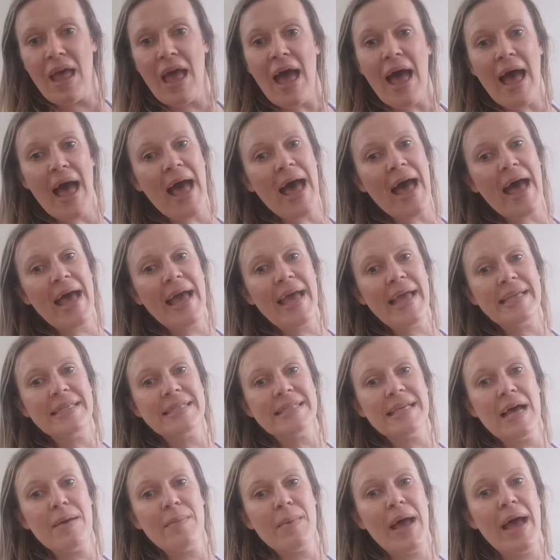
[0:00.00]
Hi,
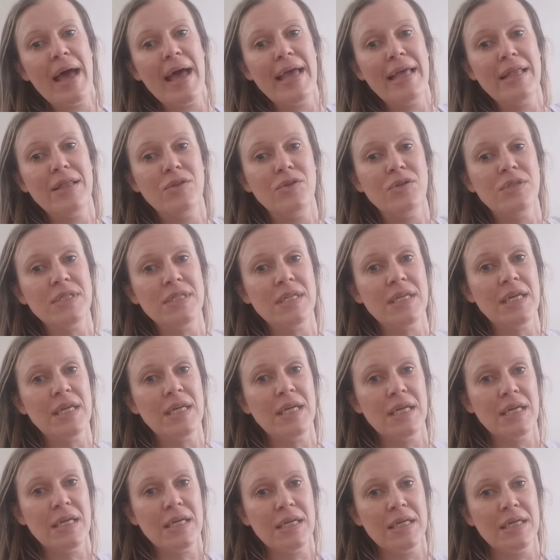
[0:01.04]
Sam. Hi,
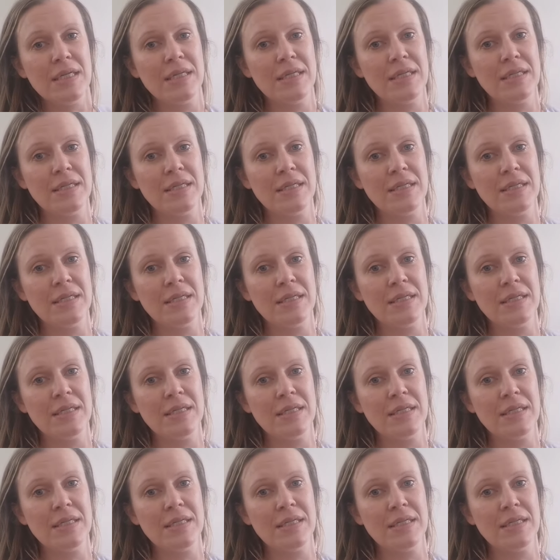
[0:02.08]
Lucy.